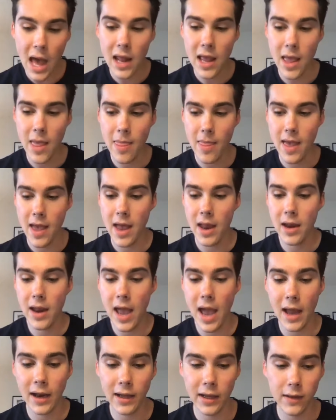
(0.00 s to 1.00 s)
and then
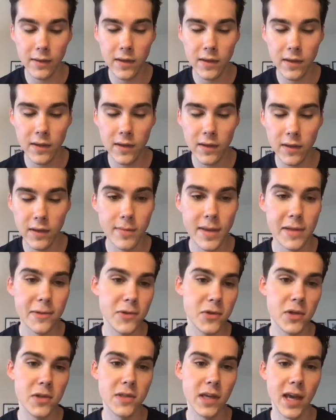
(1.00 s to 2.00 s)
adding the instruments
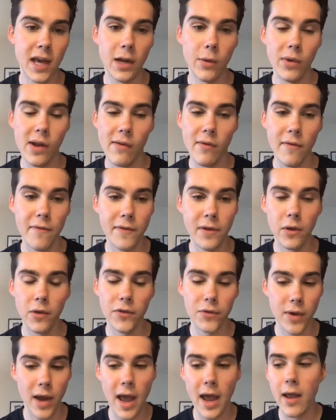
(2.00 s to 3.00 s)
just to kind of whatever
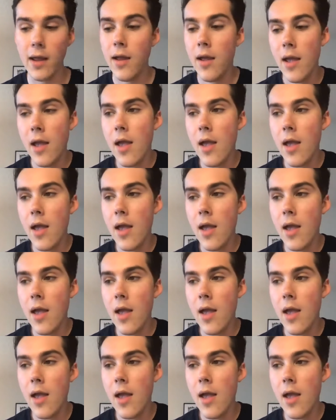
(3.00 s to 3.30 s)
feels right.